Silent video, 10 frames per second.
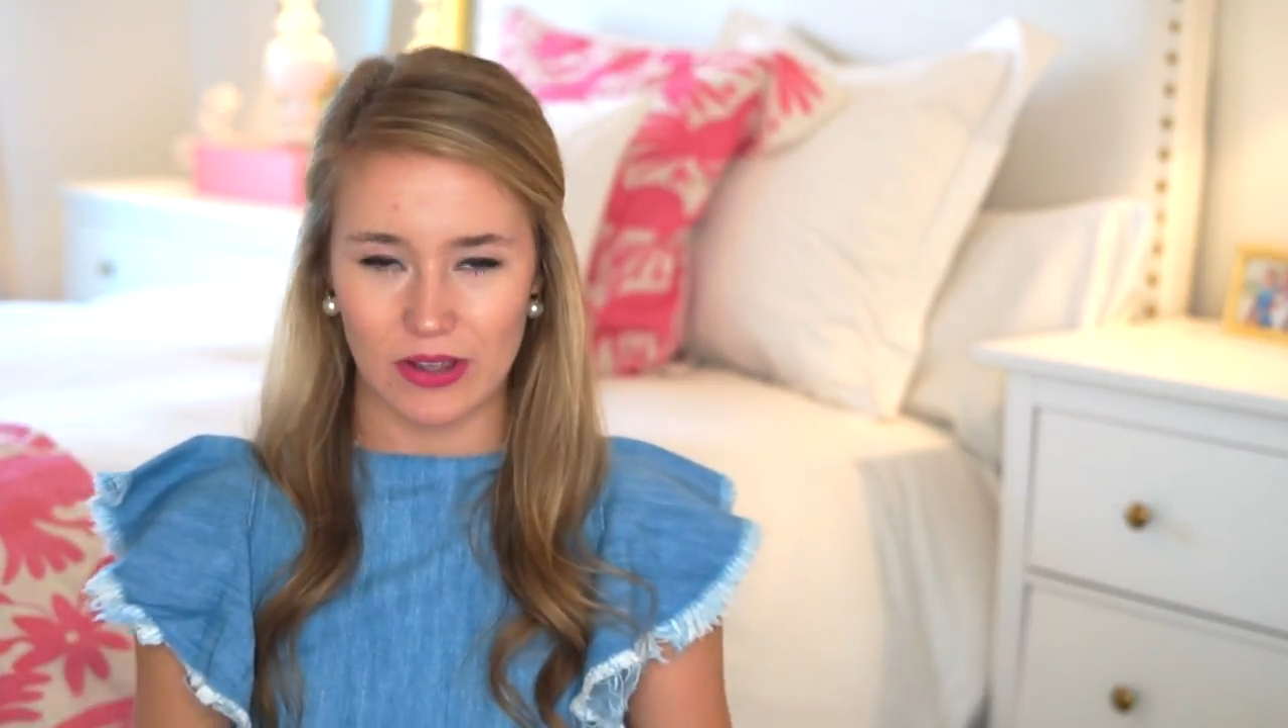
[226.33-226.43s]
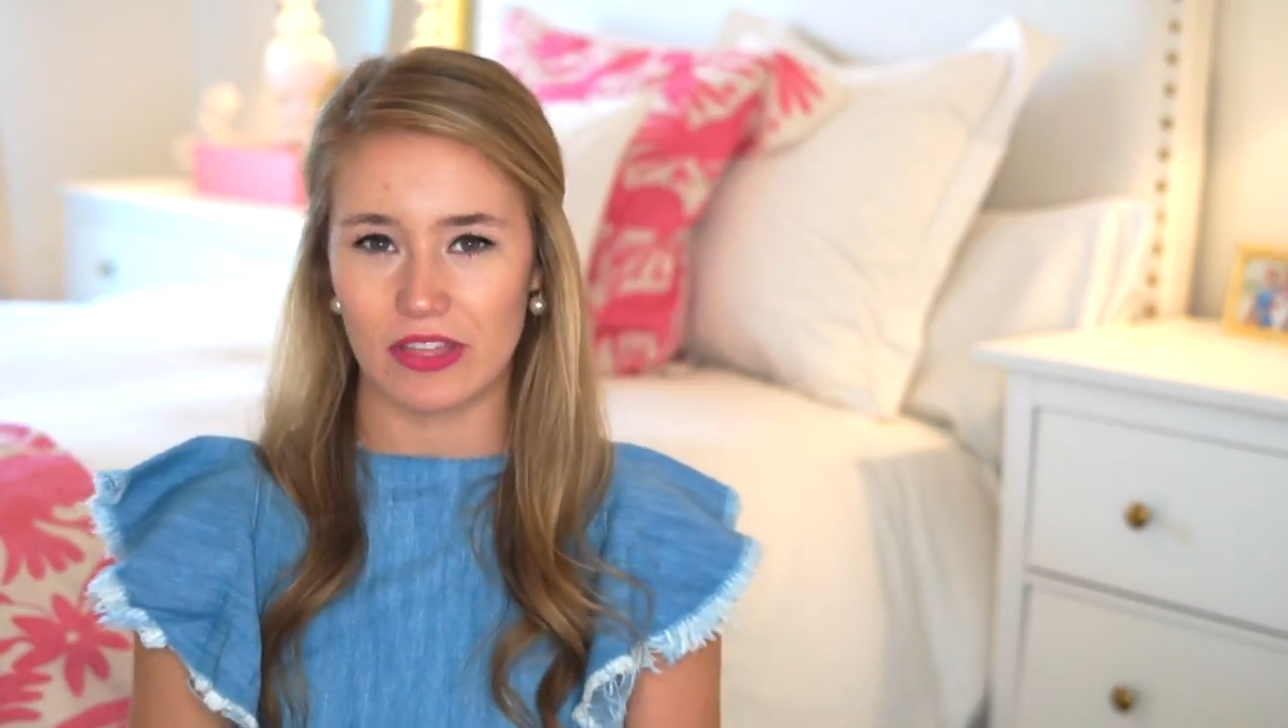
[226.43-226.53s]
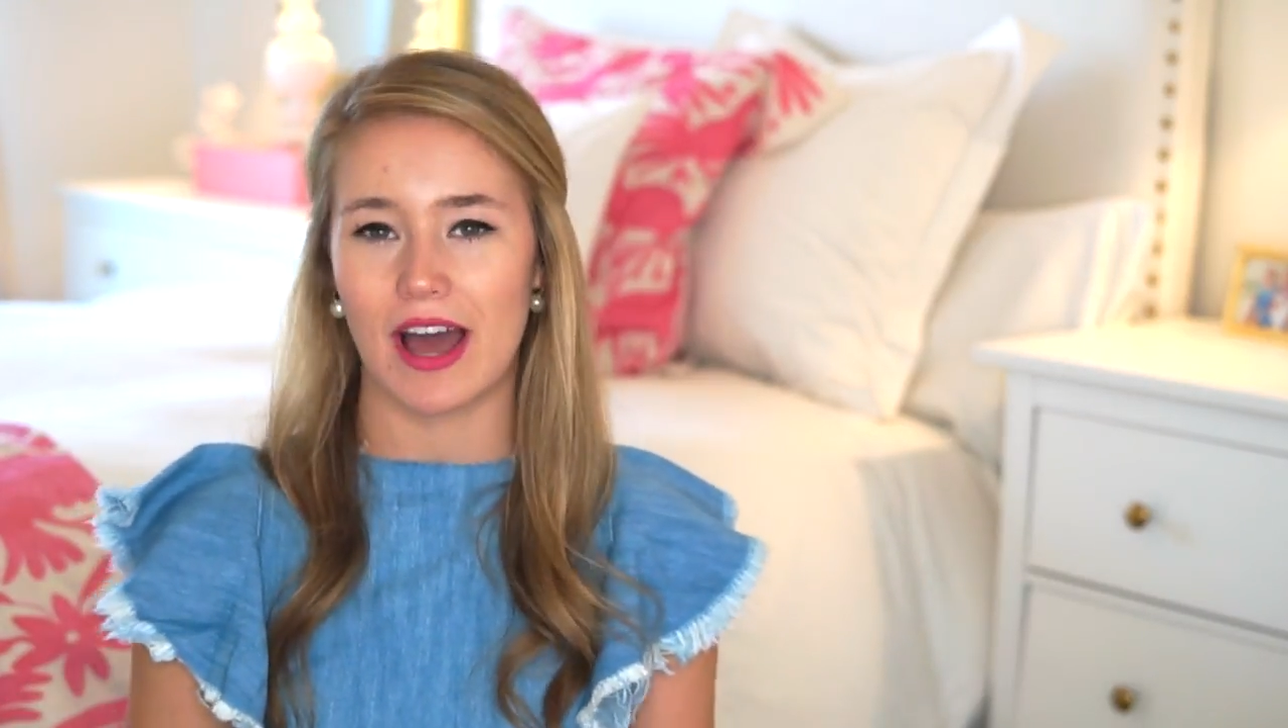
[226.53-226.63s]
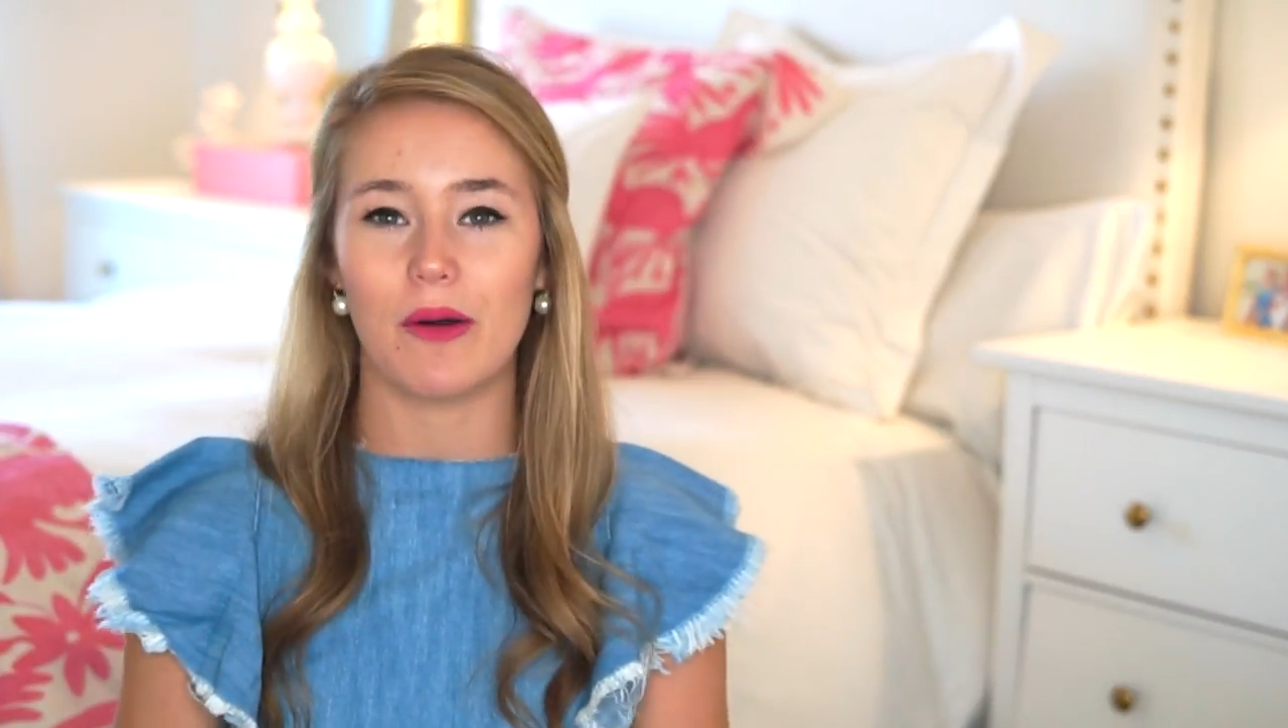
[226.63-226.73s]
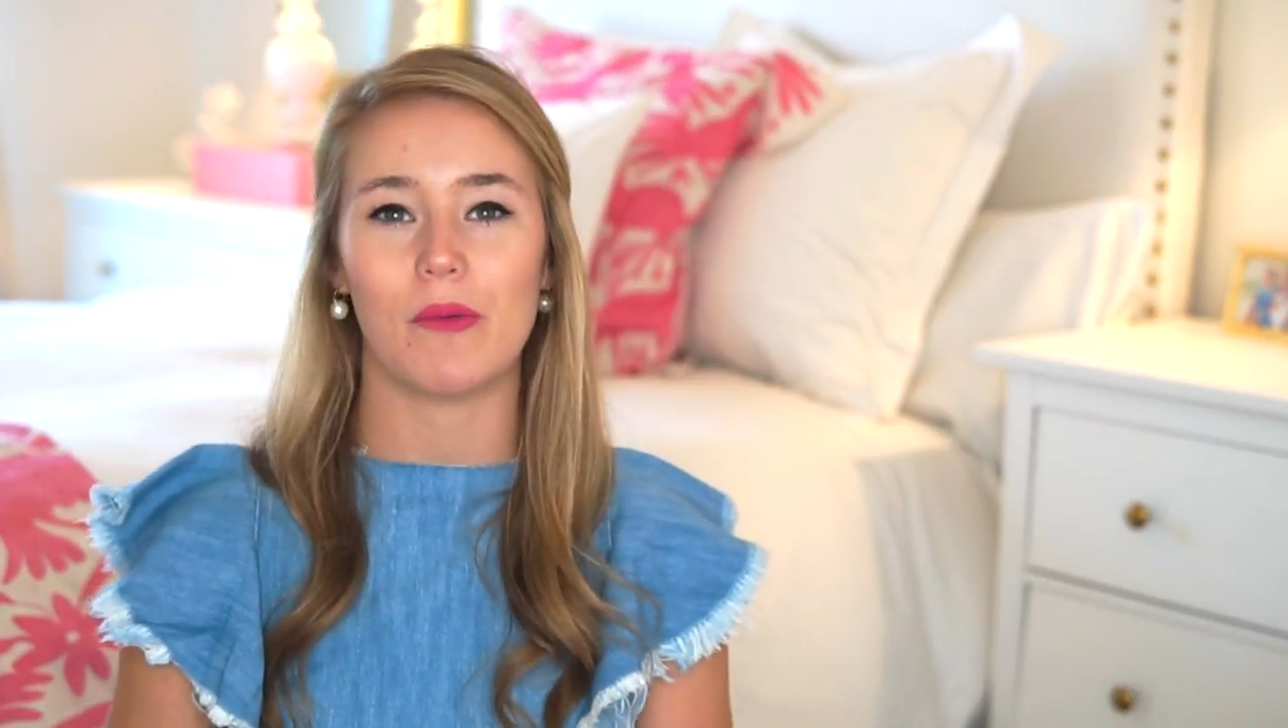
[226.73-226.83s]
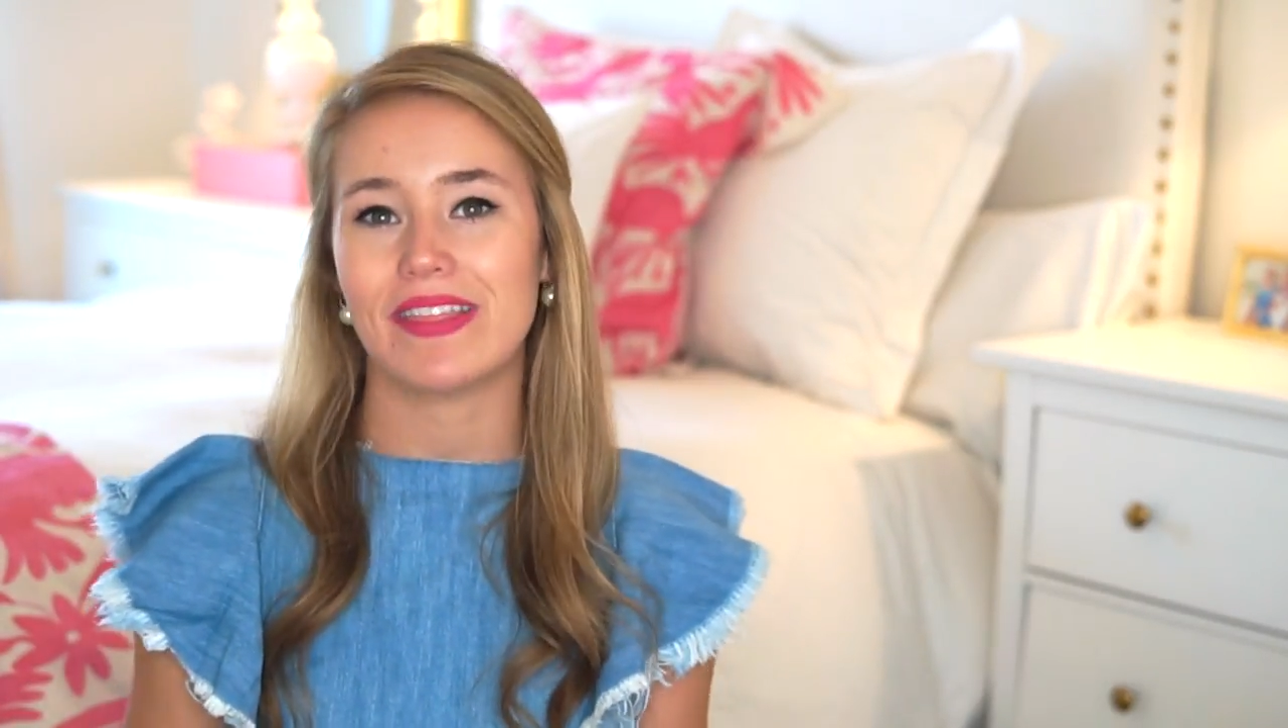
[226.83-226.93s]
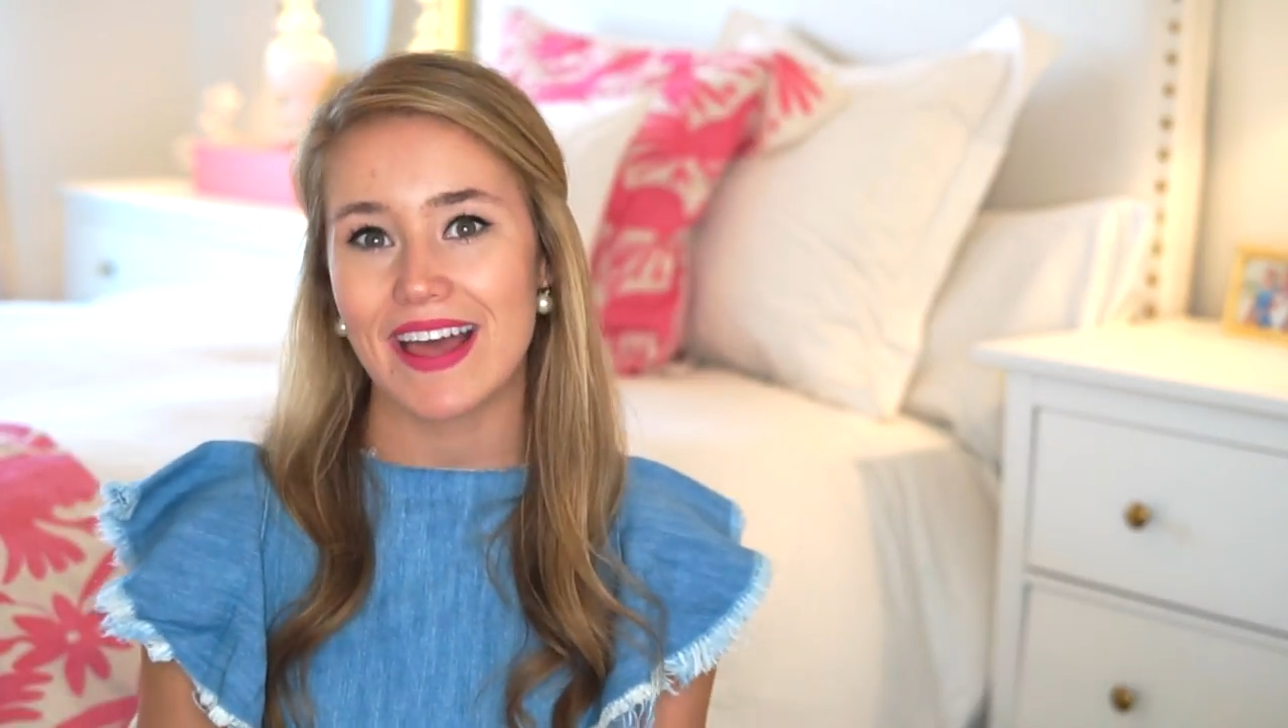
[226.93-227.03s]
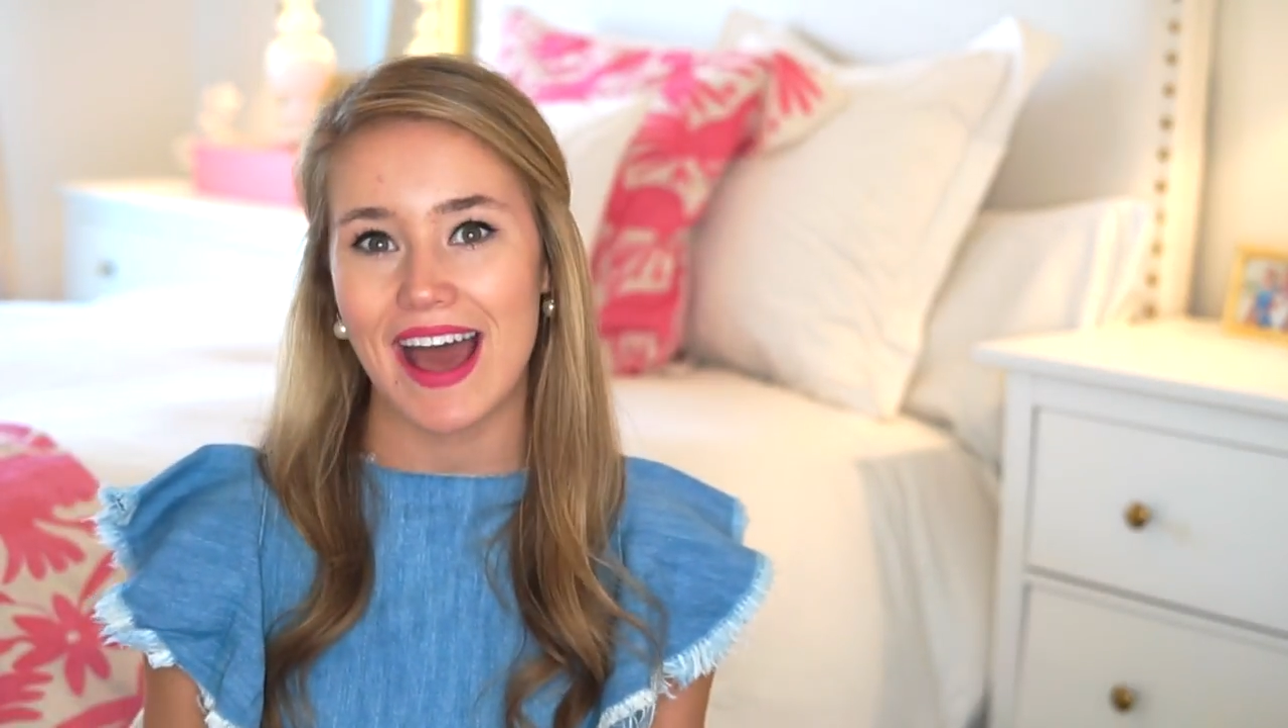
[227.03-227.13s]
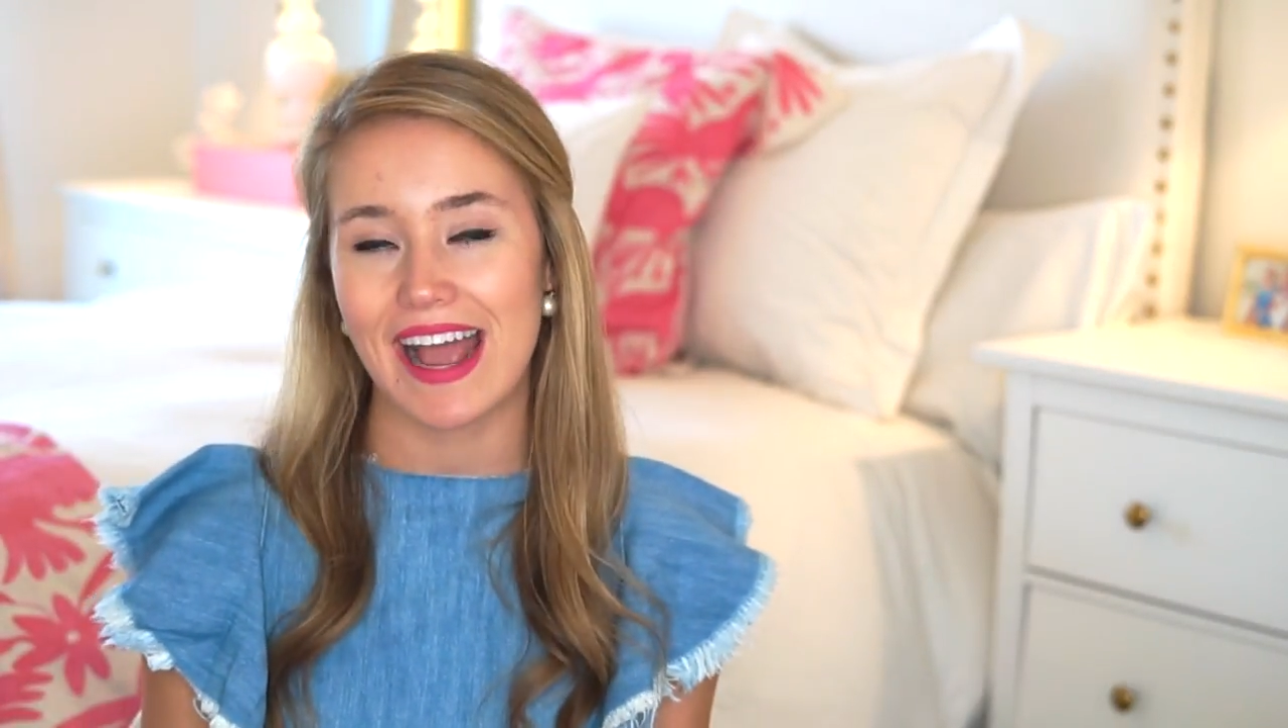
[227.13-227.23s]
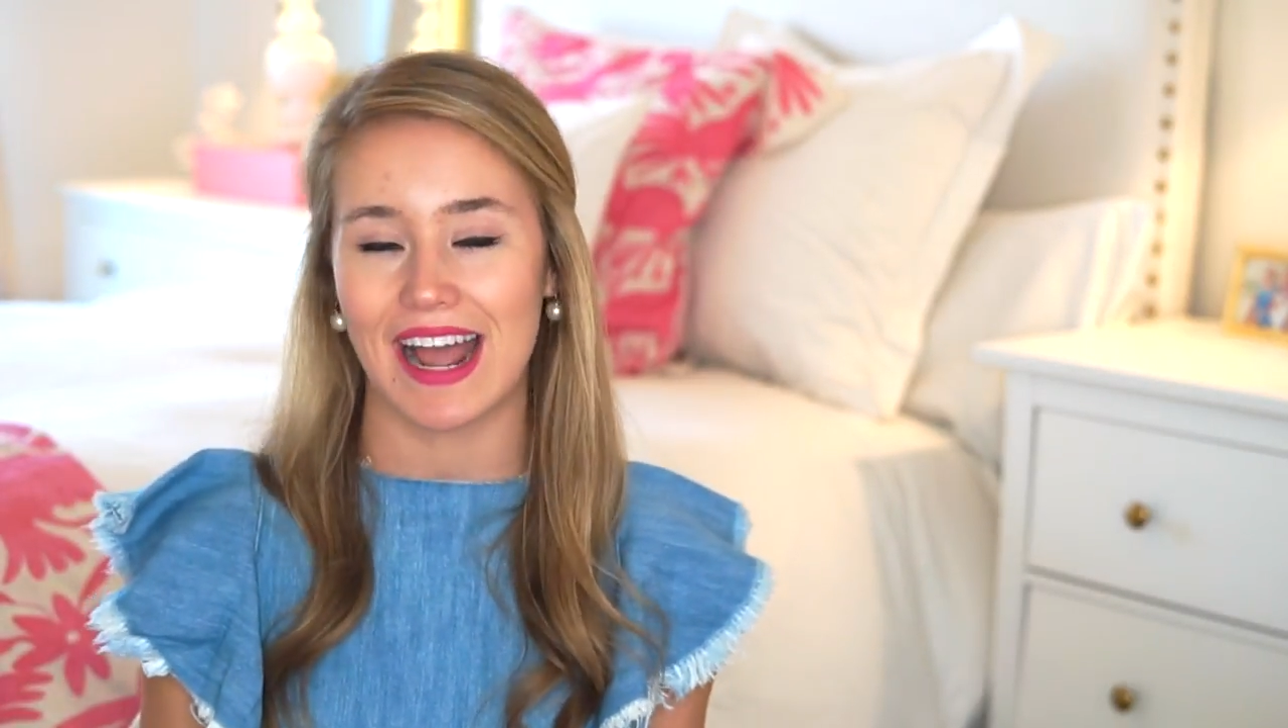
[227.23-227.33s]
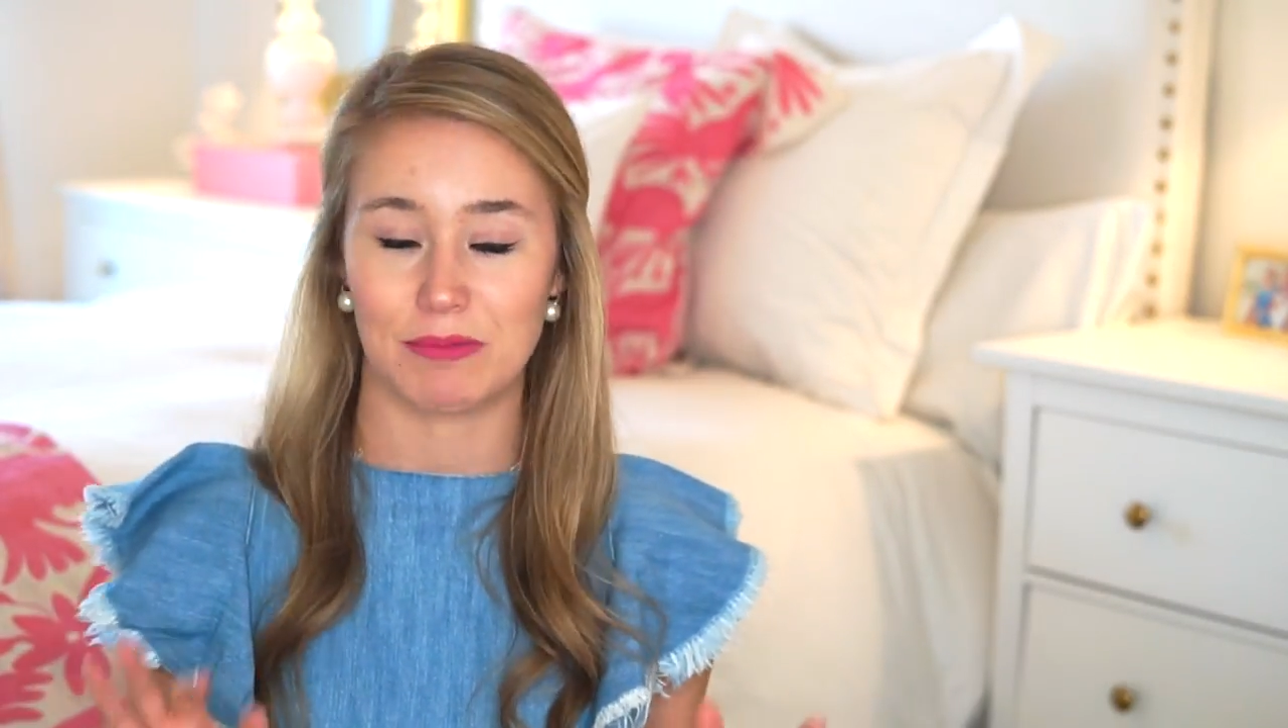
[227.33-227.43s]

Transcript: So I thought, what the heck,